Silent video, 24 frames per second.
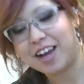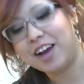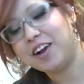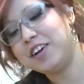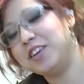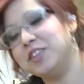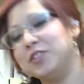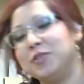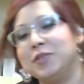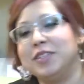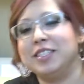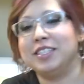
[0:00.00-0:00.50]

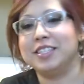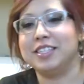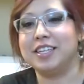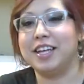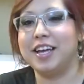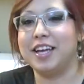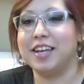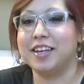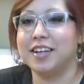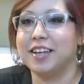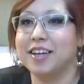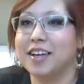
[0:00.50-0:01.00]
up,
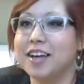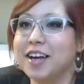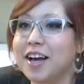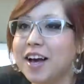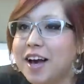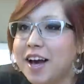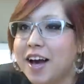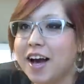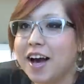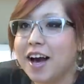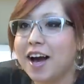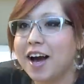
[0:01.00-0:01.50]

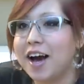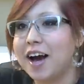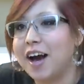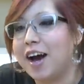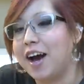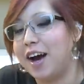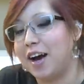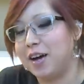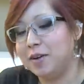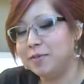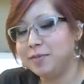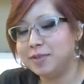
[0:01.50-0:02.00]
take an
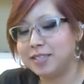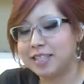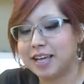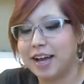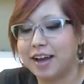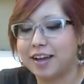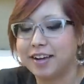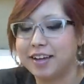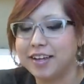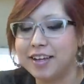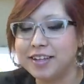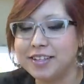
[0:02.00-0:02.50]
assessment of
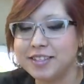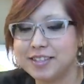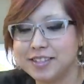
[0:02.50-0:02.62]
them.